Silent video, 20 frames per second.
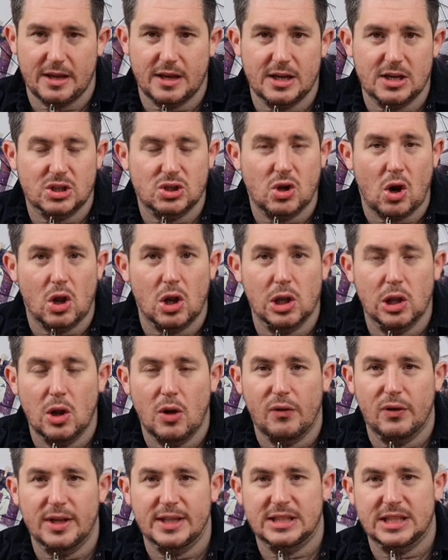It's got a
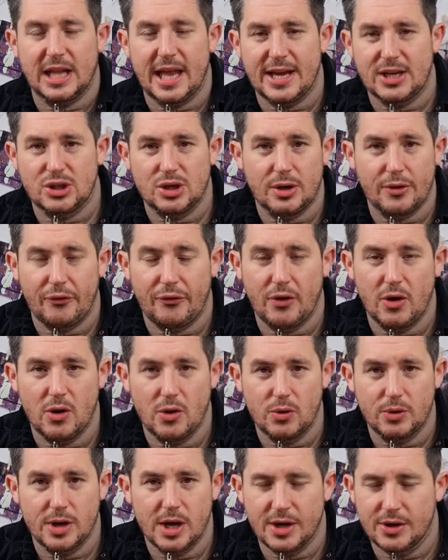lovely selection of
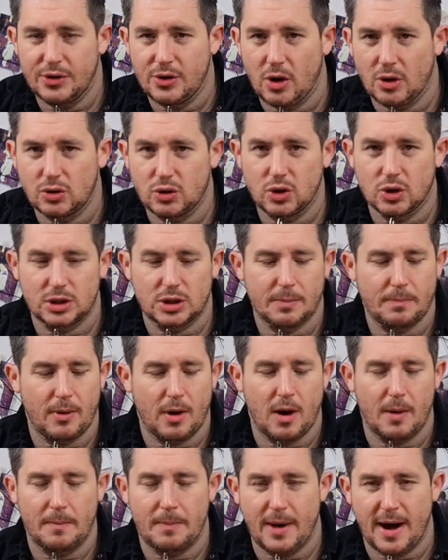food. Not just the
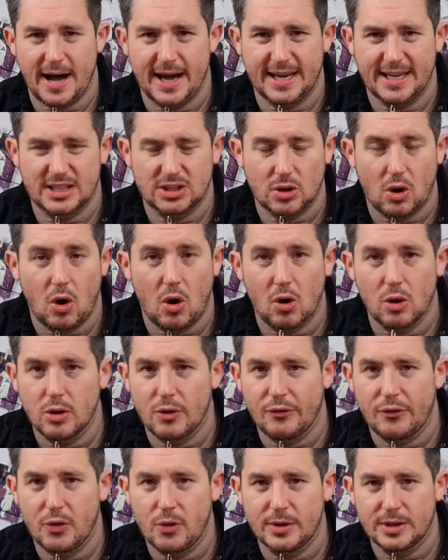pork pies. All
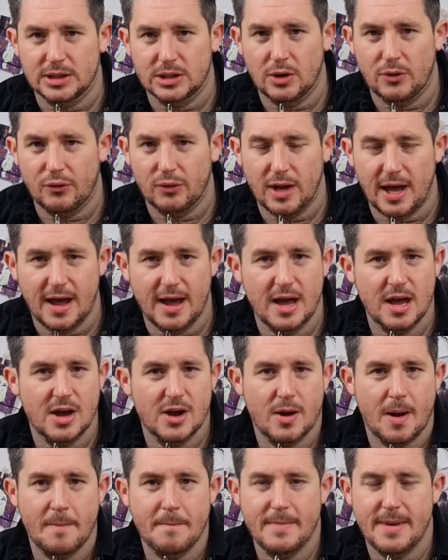the food is lovely.
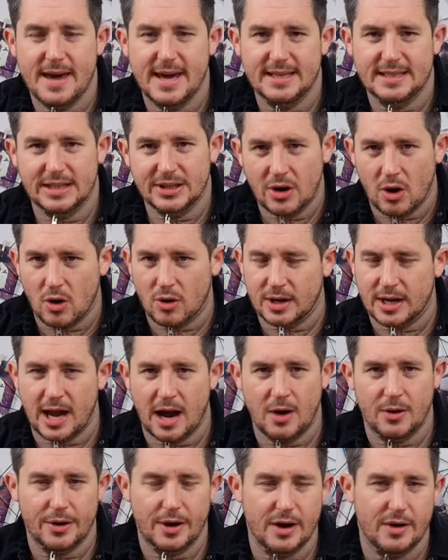Amazing hot
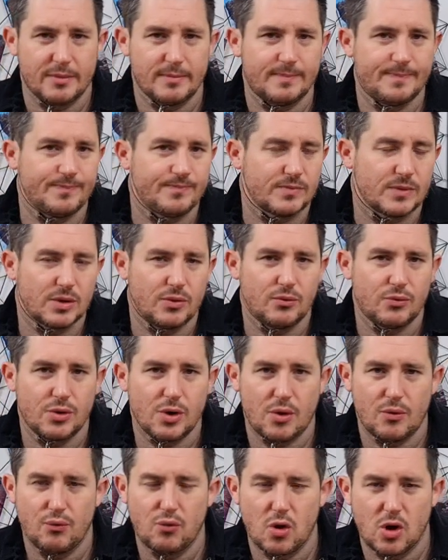counter.
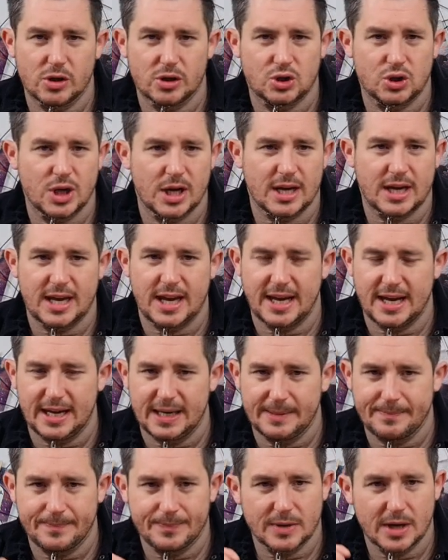You know, roast
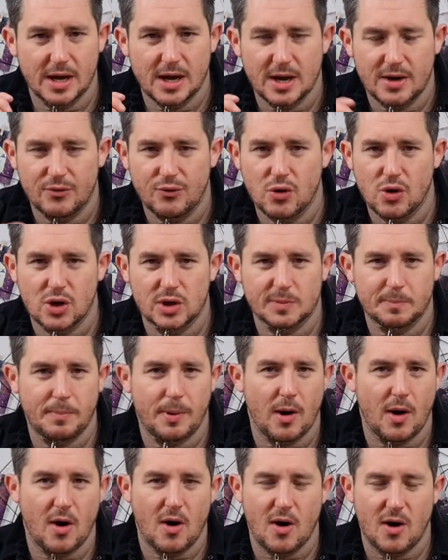chicken, roast
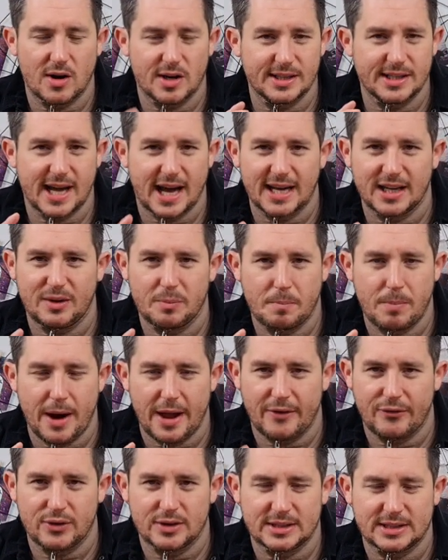pork, nice
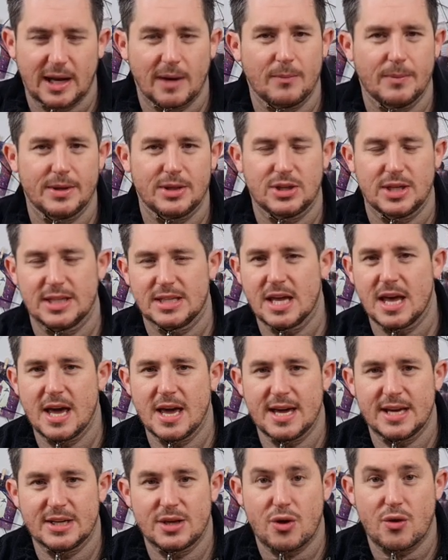breakfast sandwiches.
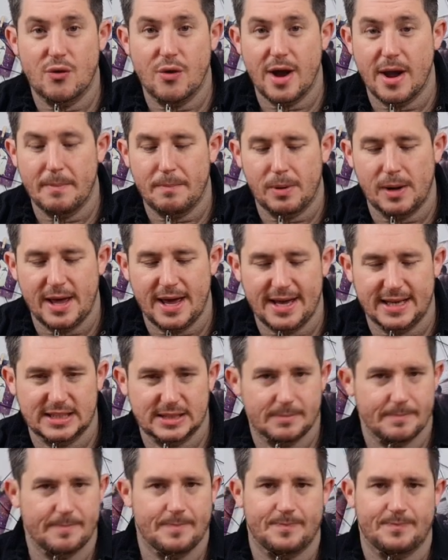It's a great place.